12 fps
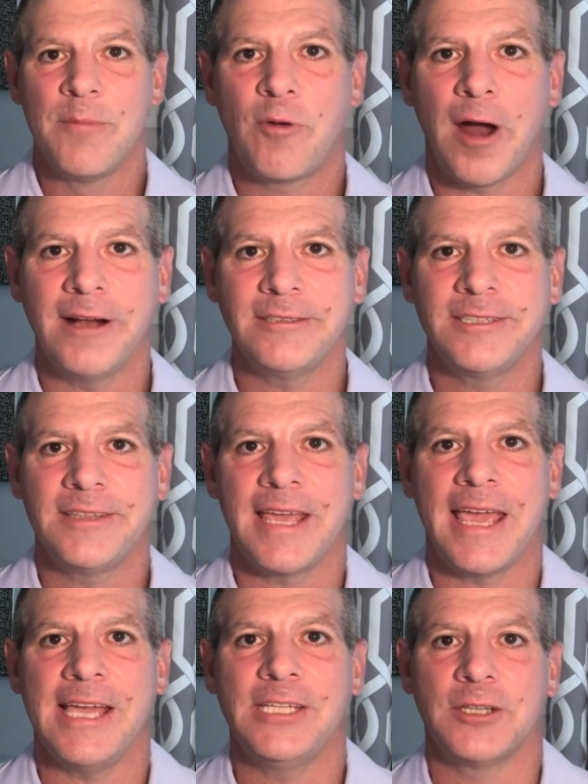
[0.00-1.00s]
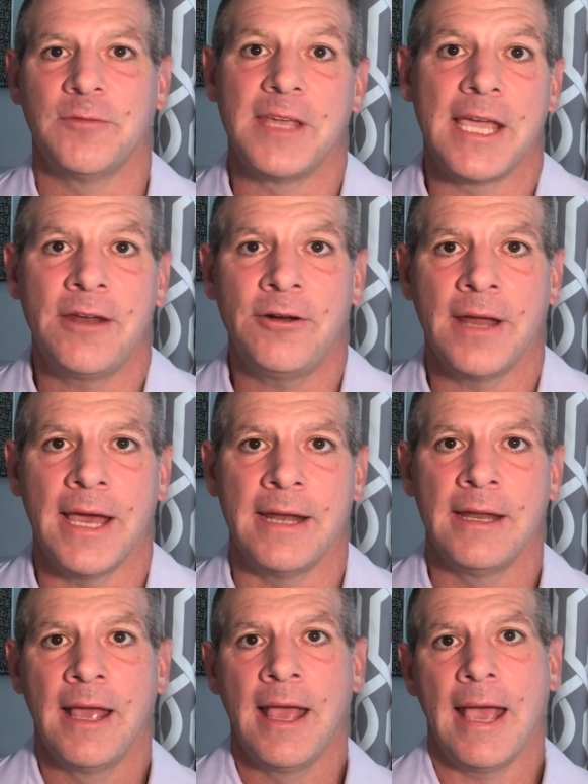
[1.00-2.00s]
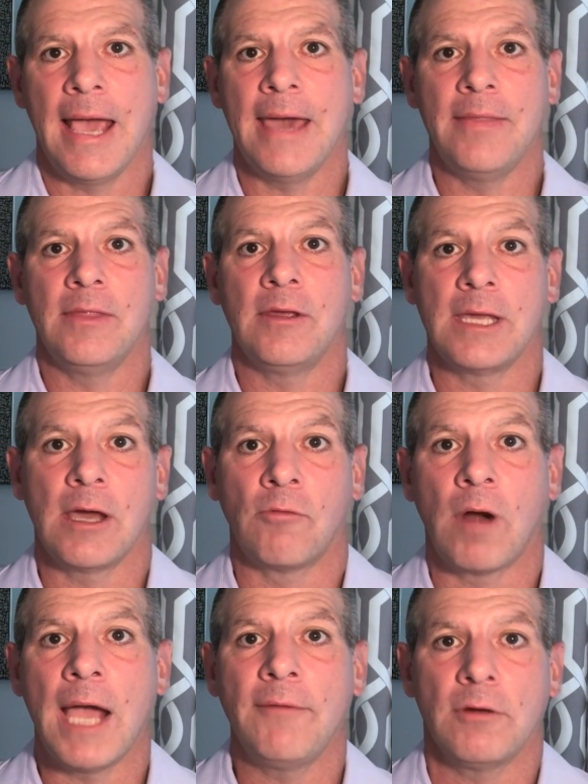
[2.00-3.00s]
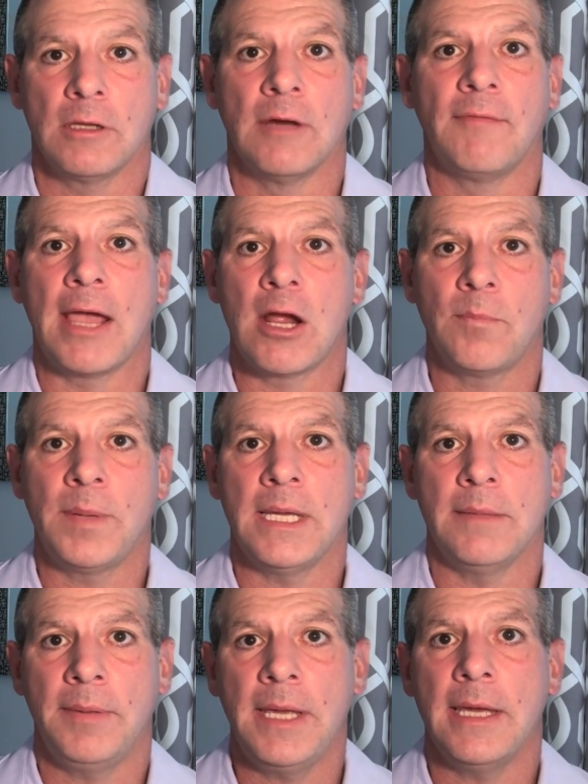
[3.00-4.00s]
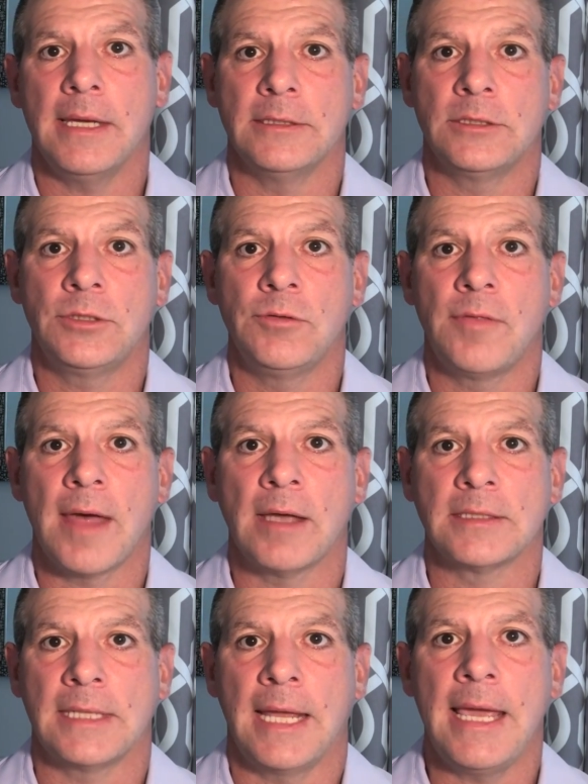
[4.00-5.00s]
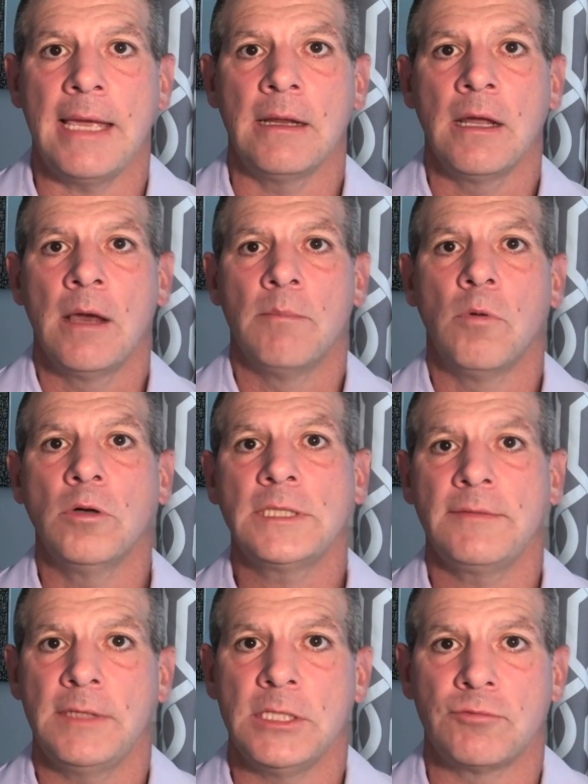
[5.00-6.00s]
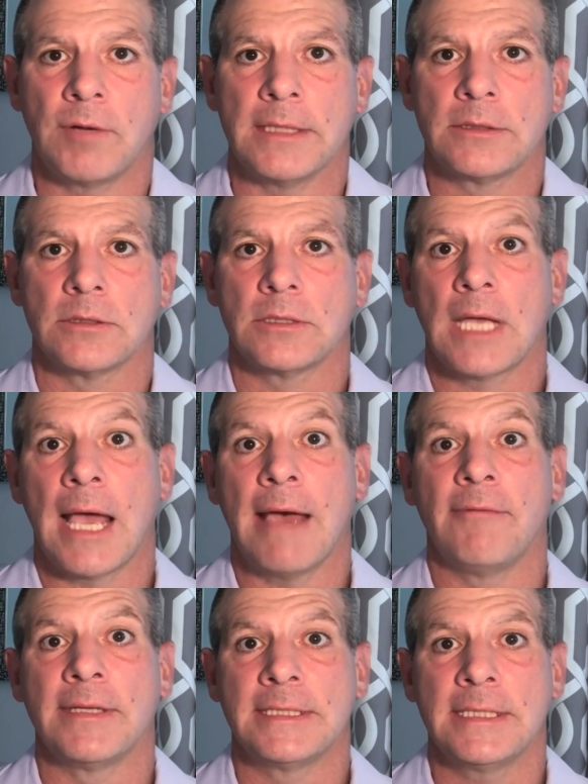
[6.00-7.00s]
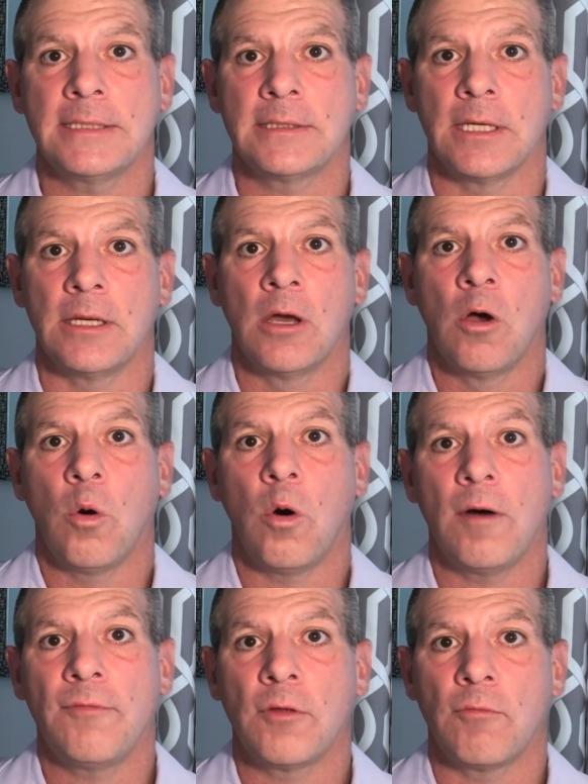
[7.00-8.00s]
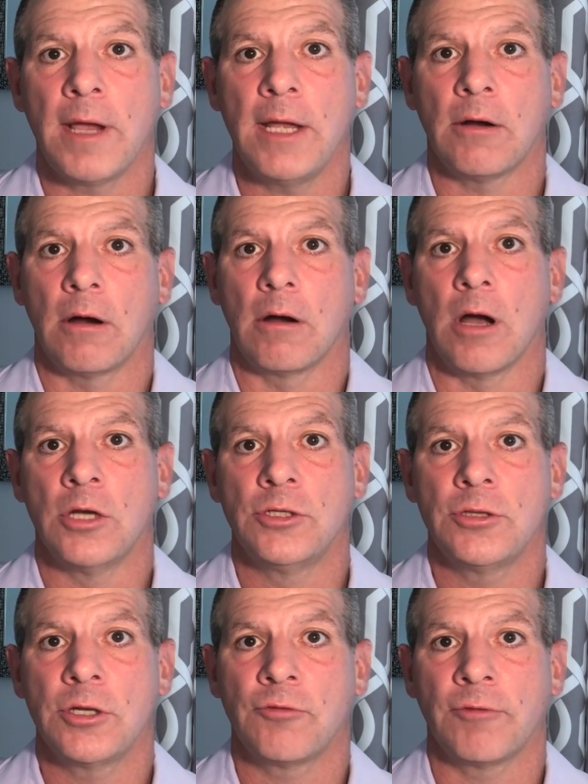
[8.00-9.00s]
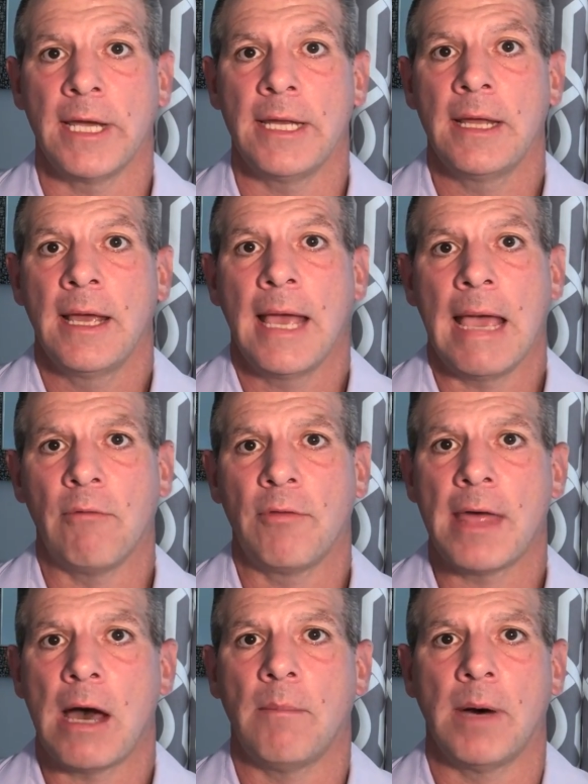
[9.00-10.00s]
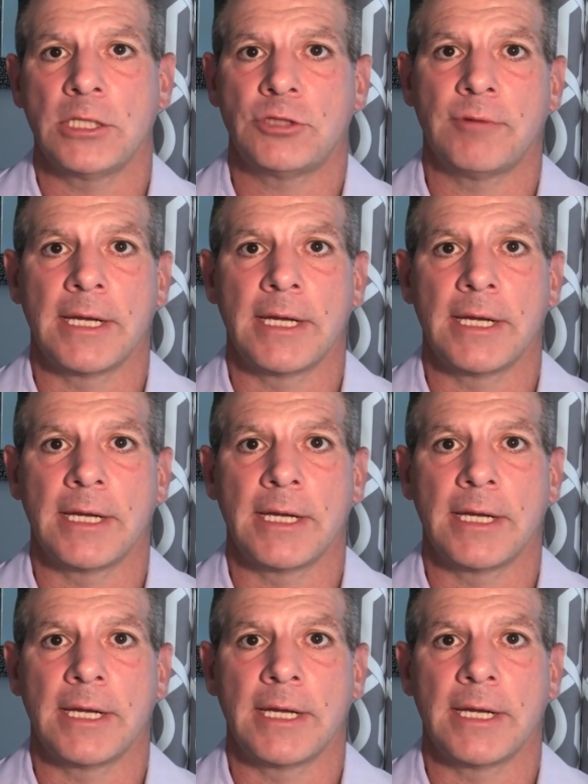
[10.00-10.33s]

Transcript: Prior to the age of the internet and the arrival of Airbnb in two thousand eight, most of these rentals have existed off the radar, under the grid, and without much